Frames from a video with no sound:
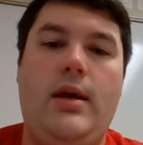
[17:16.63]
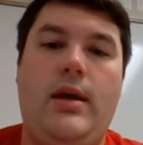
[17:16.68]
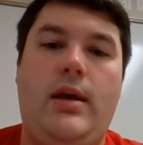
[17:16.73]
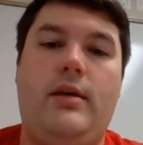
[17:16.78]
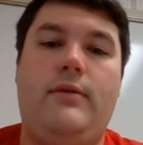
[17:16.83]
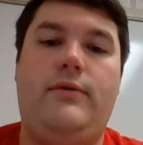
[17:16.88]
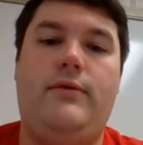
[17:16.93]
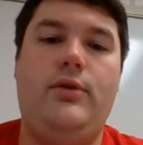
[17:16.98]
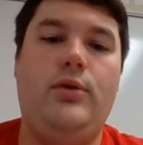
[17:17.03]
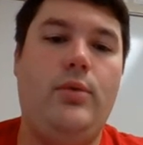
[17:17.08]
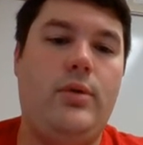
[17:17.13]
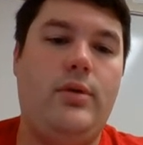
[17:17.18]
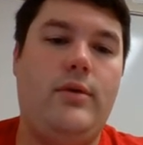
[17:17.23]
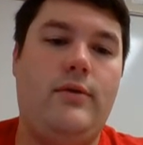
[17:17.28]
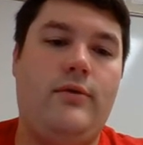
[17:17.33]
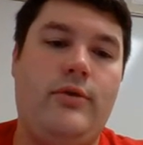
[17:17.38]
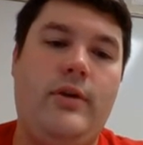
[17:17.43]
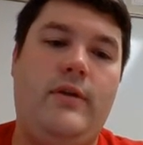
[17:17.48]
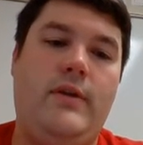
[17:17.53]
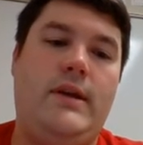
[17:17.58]
If you were to
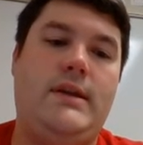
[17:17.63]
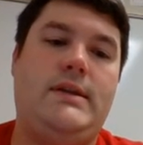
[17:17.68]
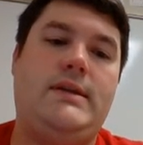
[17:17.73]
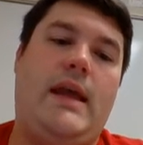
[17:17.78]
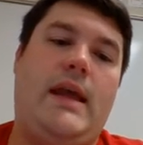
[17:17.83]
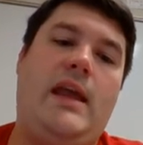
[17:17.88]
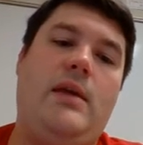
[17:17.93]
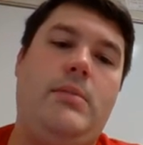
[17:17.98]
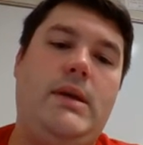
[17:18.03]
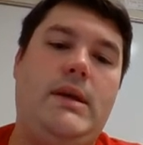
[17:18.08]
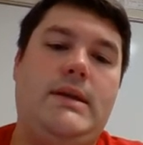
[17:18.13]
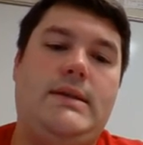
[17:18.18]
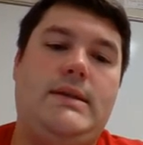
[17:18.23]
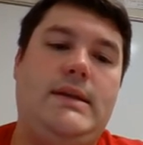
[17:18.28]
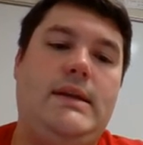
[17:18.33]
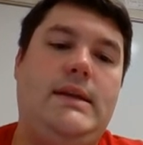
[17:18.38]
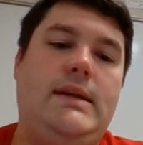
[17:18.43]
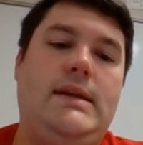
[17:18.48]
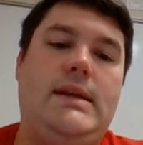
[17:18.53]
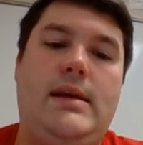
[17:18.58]
have written this A, B,
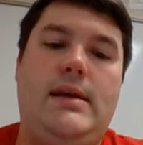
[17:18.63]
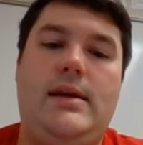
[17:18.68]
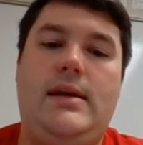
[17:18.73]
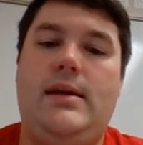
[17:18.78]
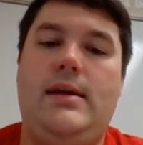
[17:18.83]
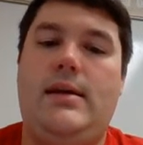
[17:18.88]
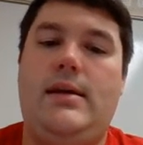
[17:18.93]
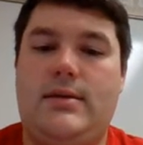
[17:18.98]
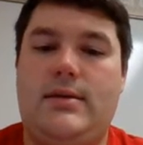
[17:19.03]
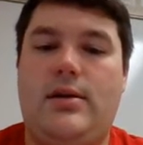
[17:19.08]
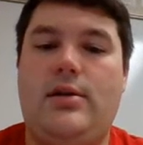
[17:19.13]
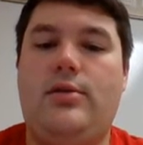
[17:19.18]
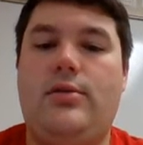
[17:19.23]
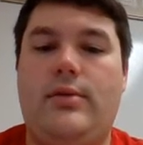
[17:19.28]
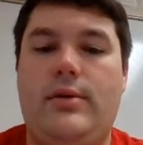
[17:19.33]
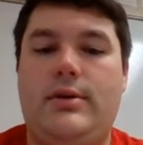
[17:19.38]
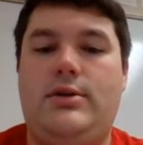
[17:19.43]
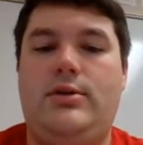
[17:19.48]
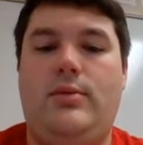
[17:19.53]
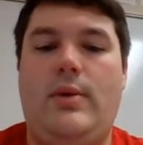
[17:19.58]
C, D, E is
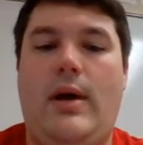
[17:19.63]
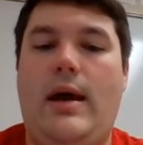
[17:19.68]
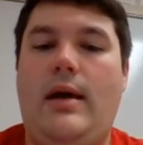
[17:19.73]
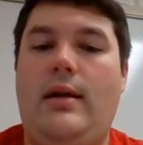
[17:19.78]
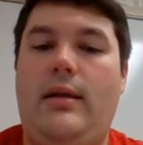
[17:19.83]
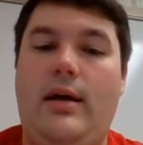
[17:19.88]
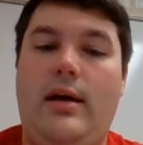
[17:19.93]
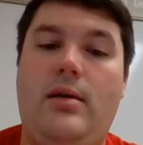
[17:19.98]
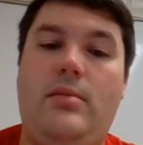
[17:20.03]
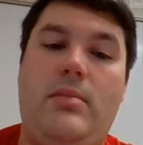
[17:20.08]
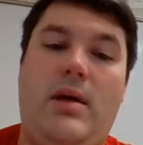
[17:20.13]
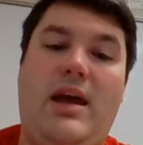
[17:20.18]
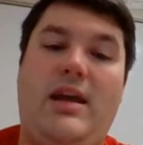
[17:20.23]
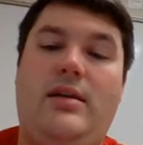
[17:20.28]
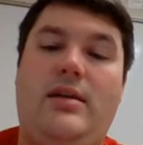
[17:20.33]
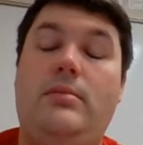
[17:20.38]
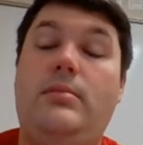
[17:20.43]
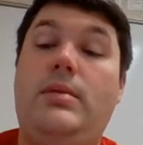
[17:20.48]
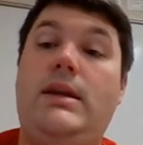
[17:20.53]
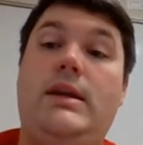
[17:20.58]
congruent to L, M,
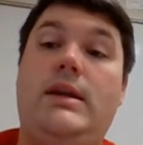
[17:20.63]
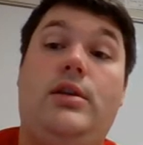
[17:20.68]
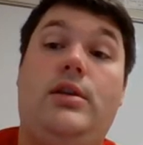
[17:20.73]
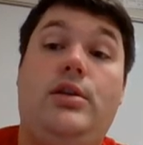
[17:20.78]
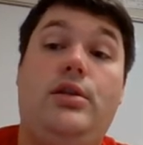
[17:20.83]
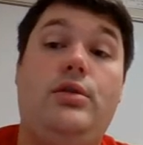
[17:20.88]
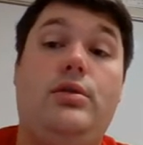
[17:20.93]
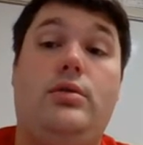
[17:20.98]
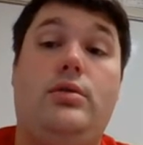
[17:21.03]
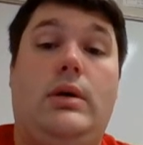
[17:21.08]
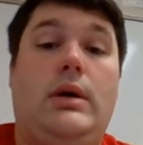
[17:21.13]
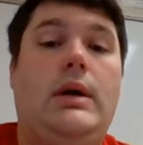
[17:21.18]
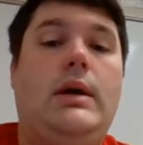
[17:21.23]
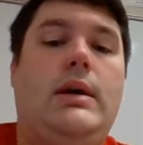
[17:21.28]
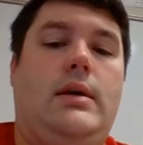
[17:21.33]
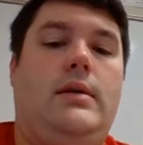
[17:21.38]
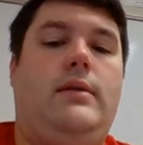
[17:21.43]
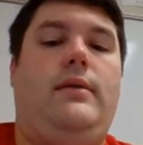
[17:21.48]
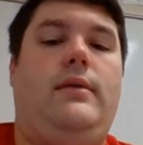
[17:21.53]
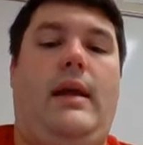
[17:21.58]
N, P, Q,
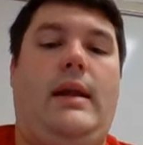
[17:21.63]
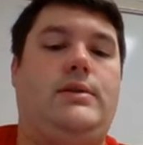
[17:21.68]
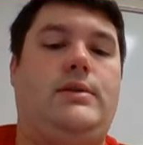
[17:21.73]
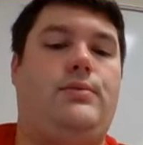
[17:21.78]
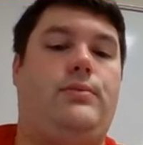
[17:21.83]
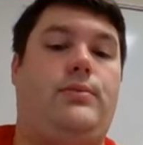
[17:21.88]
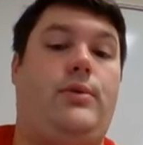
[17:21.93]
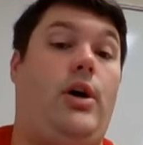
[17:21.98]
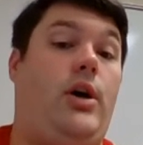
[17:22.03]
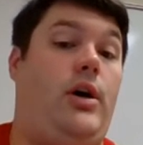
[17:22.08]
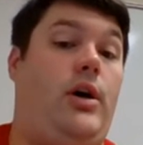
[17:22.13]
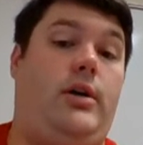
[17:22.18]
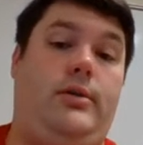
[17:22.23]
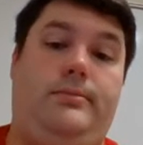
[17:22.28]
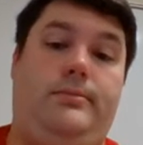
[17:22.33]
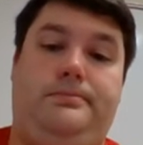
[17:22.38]
that's wrong.